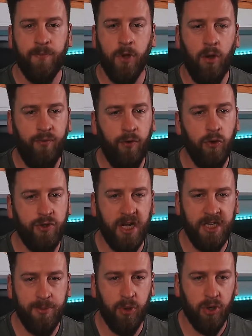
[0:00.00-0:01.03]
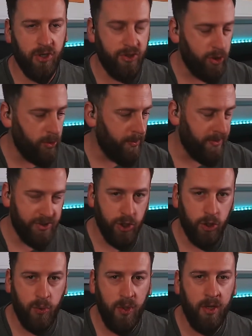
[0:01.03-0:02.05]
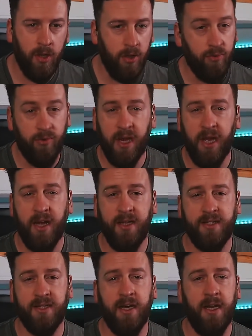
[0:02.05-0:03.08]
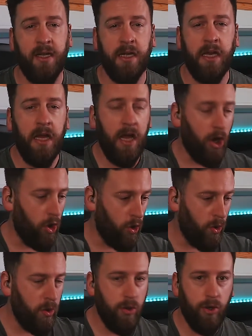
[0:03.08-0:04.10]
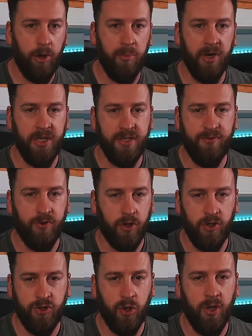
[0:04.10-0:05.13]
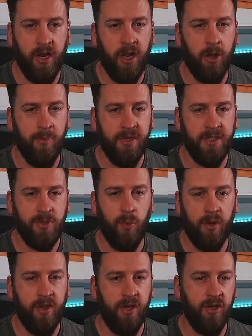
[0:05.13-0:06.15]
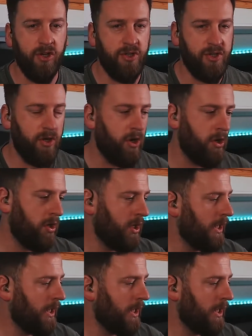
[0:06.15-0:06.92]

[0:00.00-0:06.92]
full transport control with the jog wheel on the right hand side, a whole load of buttons for controlling elements within your DAW.